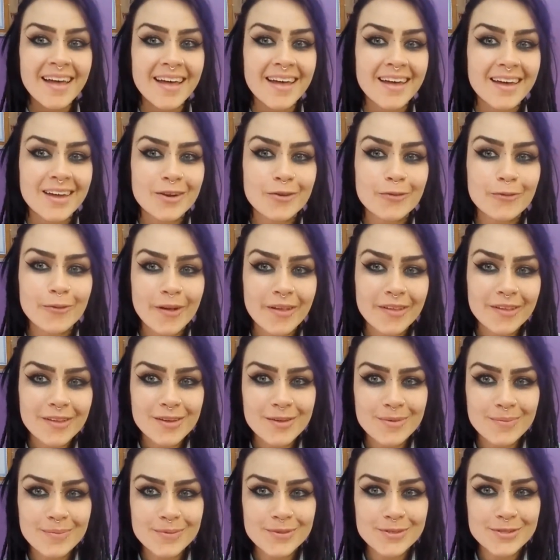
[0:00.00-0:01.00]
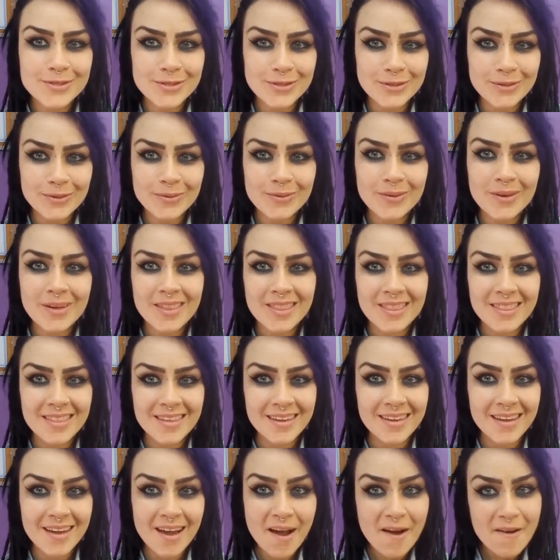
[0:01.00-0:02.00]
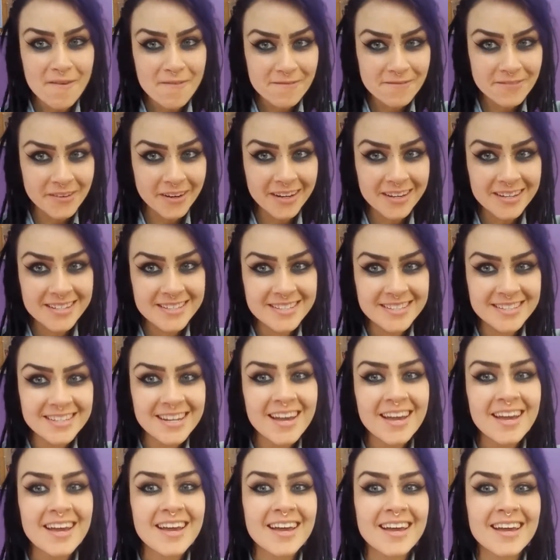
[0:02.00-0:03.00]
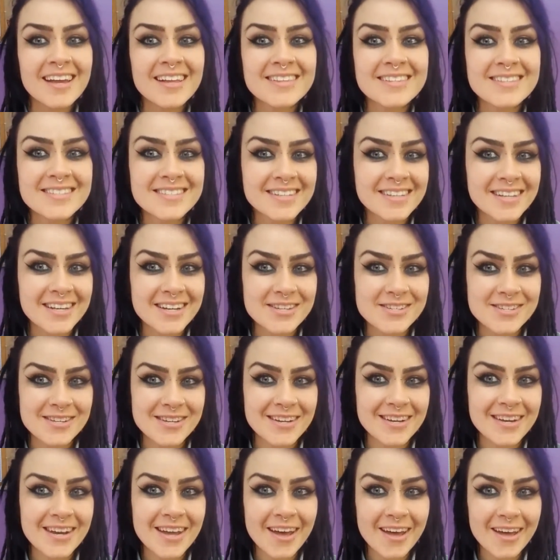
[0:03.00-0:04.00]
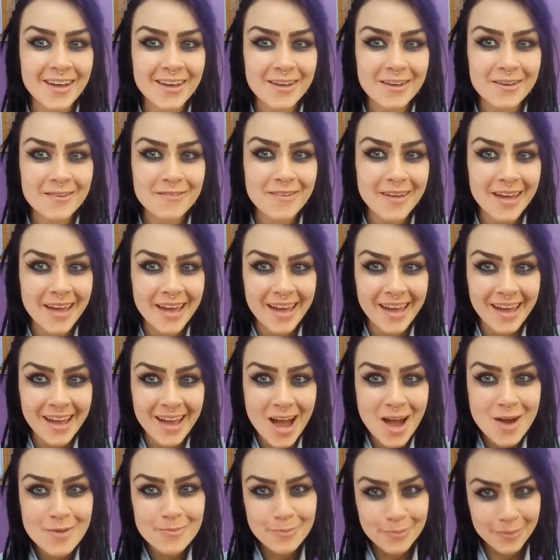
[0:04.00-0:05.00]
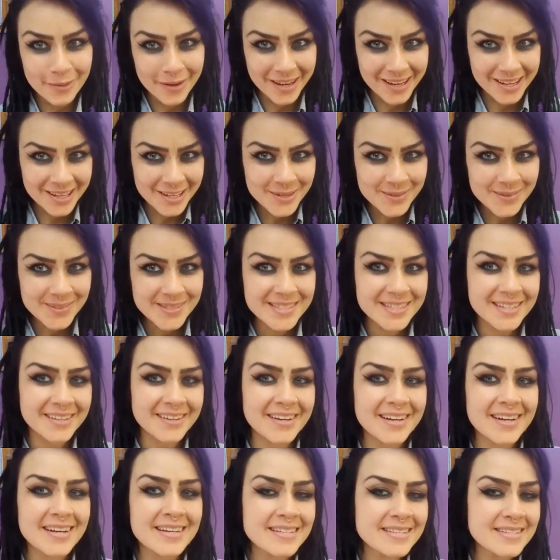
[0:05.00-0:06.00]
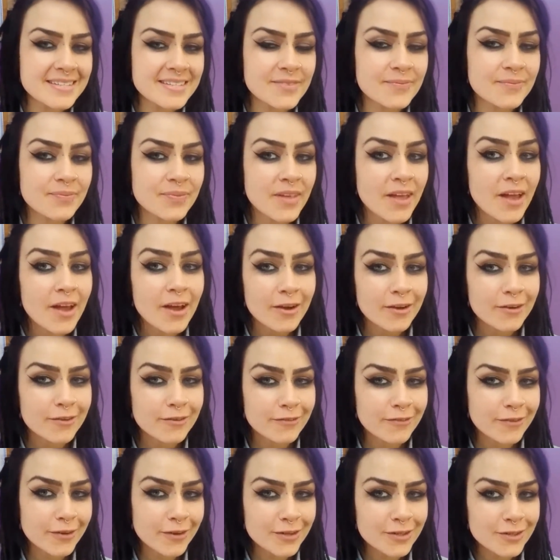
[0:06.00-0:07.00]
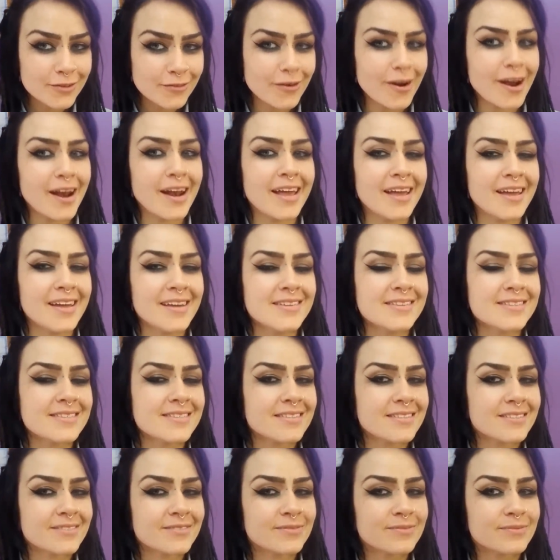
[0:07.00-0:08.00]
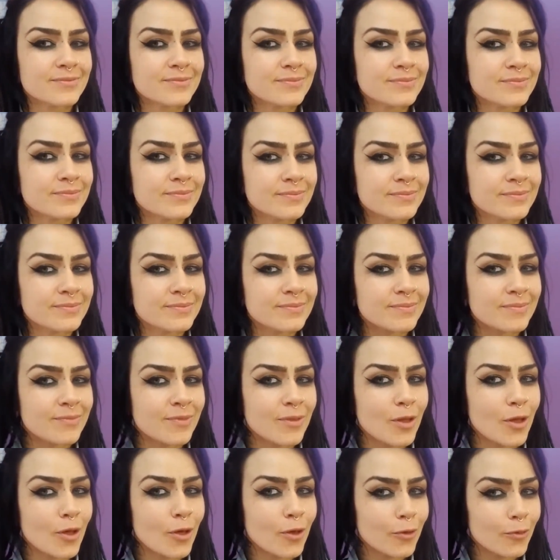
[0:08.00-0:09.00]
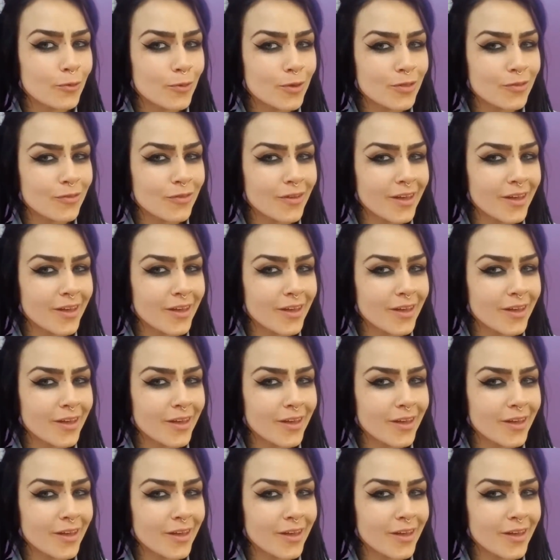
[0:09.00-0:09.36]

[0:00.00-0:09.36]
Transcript: and welcome to the first installation of a brand new series, First Fridays with